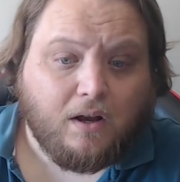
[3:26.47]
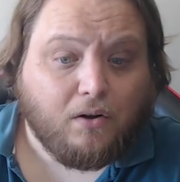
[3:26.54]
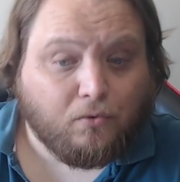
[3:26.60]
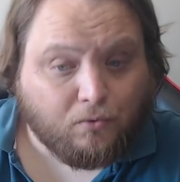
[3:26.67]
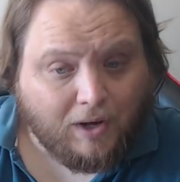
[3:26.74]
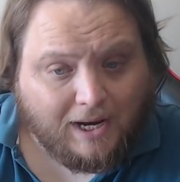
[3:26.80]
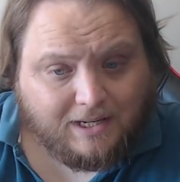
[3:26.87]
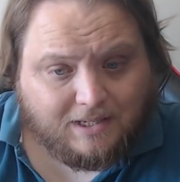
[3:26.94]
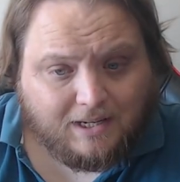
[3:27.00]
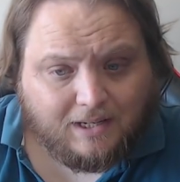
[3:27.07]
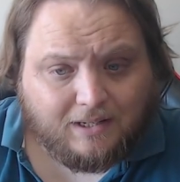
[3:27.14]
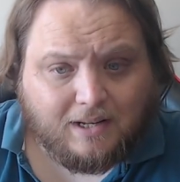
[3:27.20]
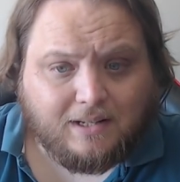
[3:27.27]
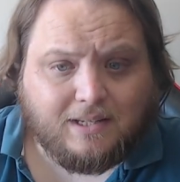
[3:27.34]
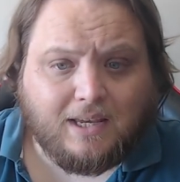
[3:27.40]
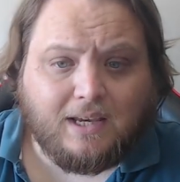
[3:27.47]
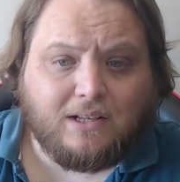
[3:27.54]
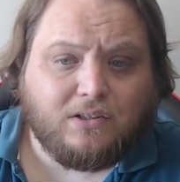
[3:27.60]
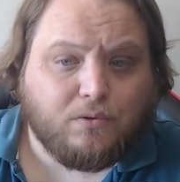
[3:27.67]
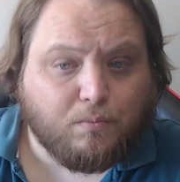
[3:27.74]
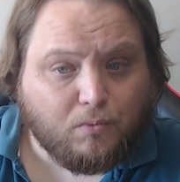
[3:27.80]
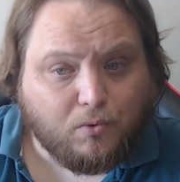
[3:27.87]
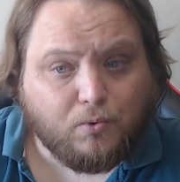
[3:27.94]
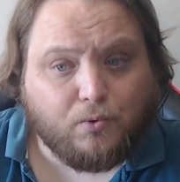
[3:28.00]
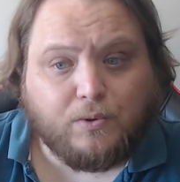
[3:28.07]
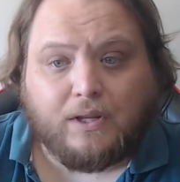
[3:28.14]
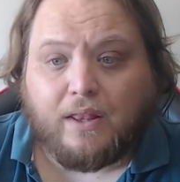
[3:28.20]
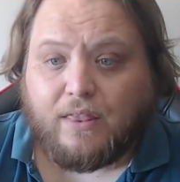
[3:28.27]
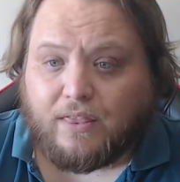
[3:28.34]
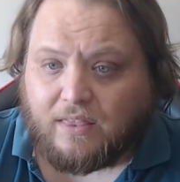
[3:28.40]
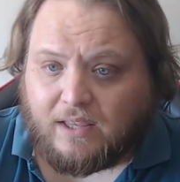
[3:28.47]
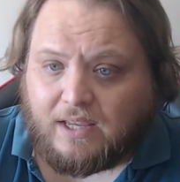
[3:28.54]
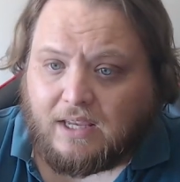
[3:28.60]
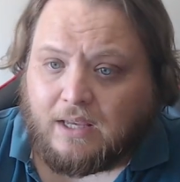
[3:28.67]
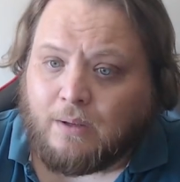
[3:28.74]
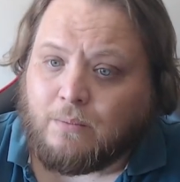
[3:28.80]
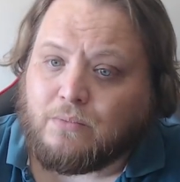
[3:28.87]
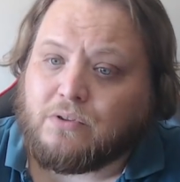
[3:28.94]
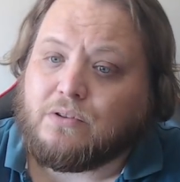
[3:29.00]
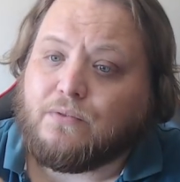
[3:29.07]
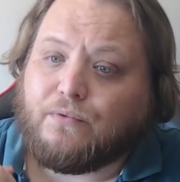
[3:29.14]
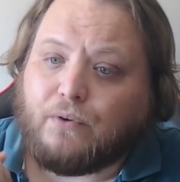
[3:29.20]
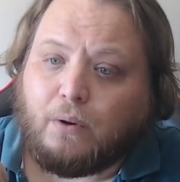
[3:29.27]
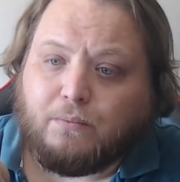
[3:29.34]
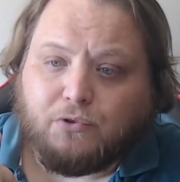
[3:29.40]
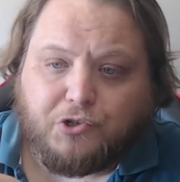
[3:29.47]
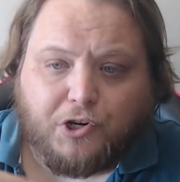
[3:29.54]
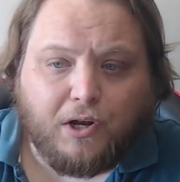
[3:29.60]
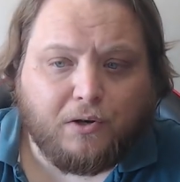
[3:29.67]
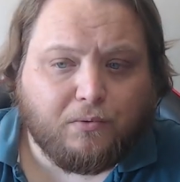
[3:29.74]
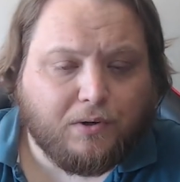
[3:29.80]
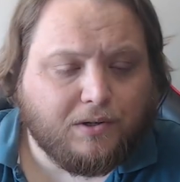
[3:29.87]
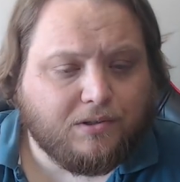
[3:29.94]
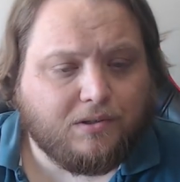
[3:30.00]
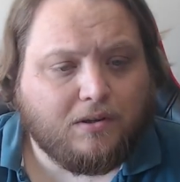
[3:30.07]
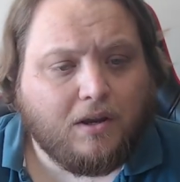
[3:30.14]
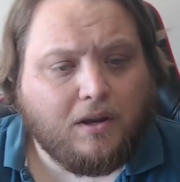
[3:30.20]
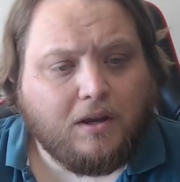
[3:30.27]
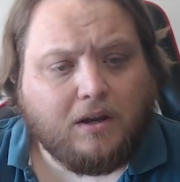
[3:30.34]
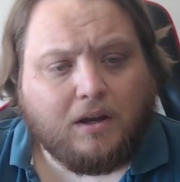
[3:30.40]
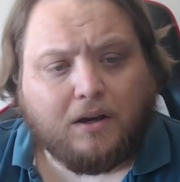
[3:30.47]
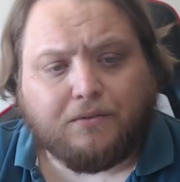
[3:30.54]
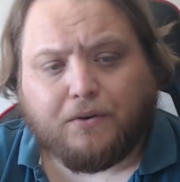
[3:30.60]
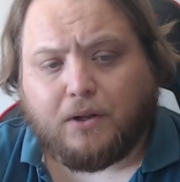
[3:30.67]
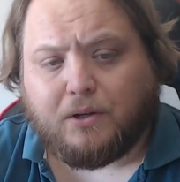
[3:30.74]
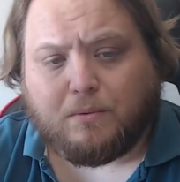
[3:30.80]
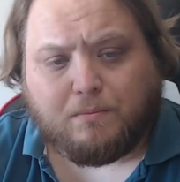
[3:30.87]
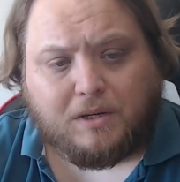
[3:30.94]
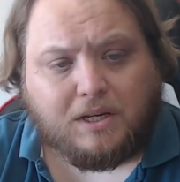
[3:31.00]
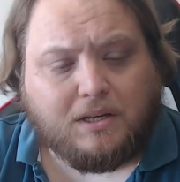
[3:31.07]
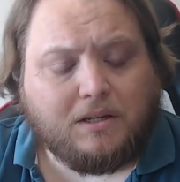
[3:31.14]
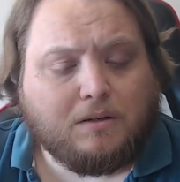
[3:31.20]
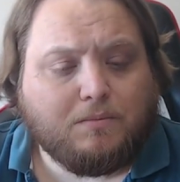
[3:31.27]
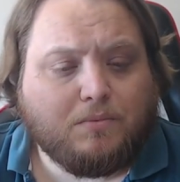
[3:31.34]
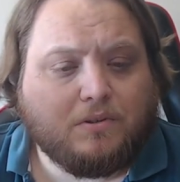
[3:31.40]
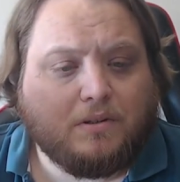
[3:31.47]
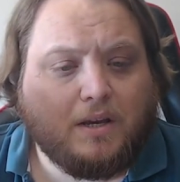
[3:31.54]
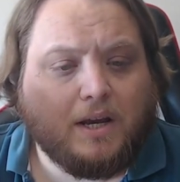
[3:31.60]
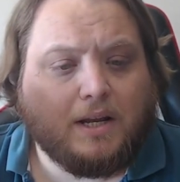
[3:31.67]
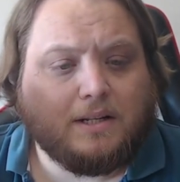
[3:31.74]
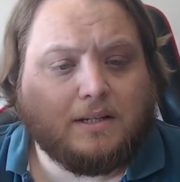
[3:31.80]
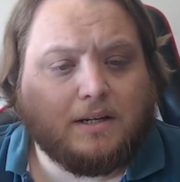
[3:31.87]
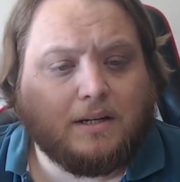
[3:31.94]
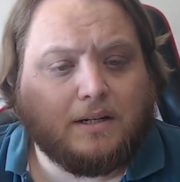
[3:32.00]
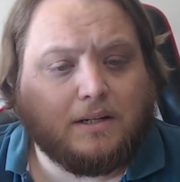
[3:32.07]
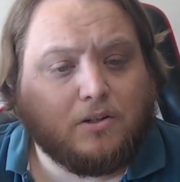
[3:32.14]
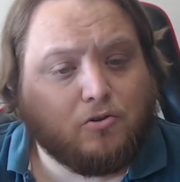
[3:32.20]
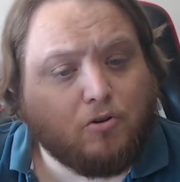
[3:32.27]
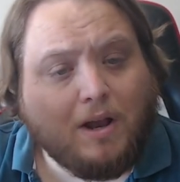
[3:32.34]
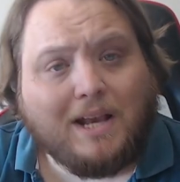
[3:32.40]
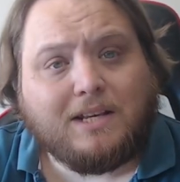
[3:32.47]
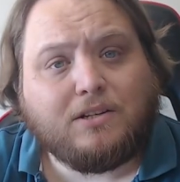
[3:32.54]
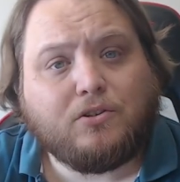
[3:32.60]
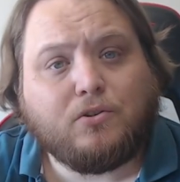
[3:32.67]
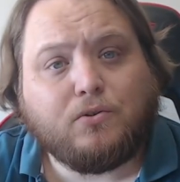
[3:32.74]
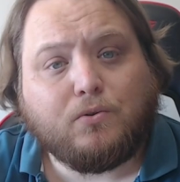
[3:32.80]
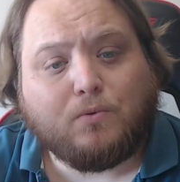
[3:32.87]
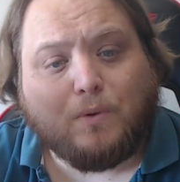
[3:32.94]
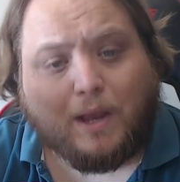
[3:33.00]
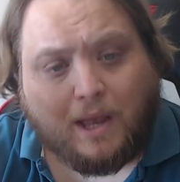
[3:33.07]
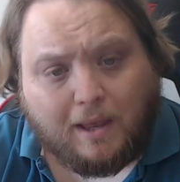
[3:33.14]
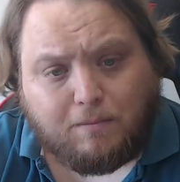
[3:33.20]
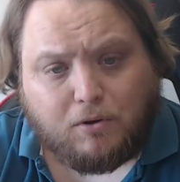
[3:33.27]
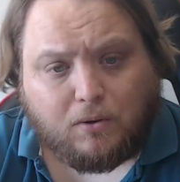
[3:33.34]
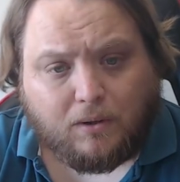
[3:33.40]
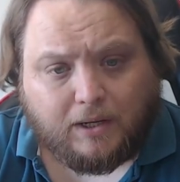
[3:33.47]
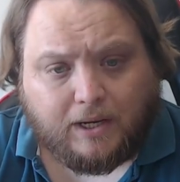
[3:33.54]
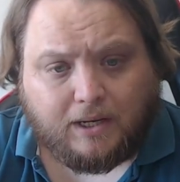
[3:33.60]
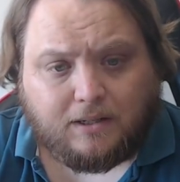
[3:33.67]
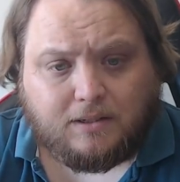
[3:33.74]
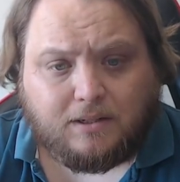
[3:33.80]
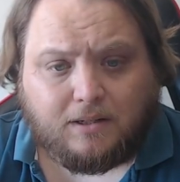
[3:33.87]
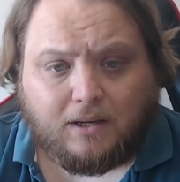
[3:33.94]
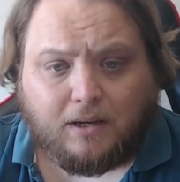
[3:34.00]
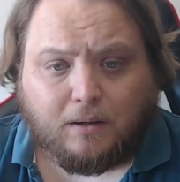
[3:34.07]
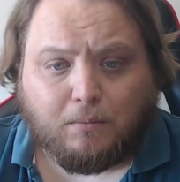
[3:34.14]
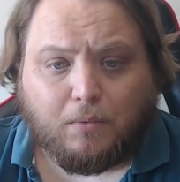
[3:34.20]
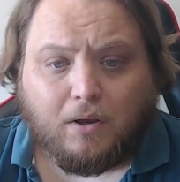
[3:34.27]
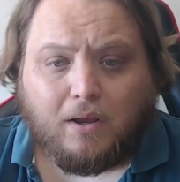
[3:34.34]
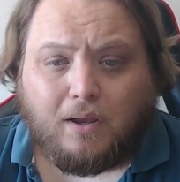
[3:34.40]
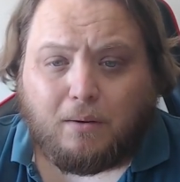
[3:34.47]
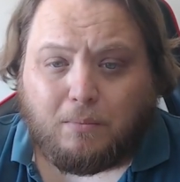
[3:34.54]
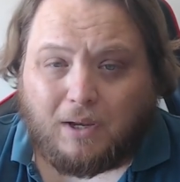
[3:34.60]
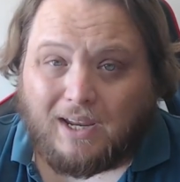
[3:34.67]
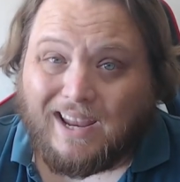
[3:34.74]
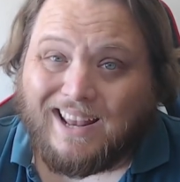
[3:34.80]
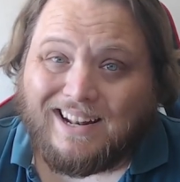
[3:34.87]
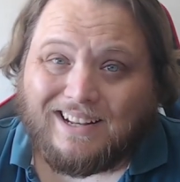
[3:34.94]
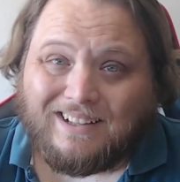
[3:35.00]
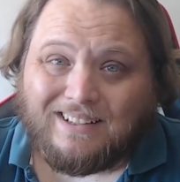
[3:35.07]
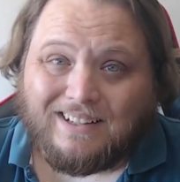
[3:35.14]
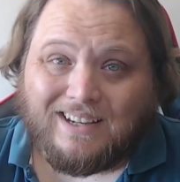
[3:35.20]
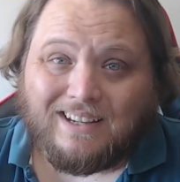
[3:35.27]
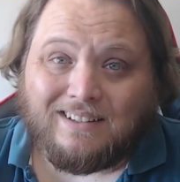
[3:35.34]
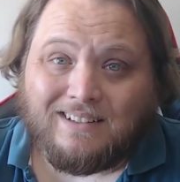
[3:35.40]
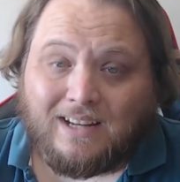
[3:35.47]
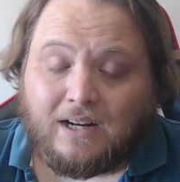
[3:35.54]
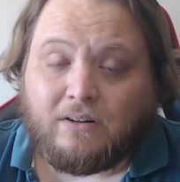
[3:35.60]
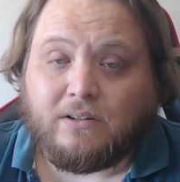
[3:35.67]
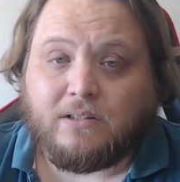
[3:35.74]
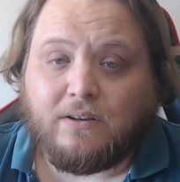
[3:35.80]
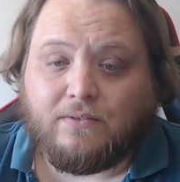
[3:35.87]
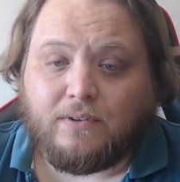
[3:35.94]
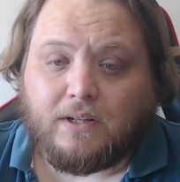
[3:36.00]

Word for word: writing that takes mood and themes from genres of other mediums that tries to emulate them mechanically and narratively.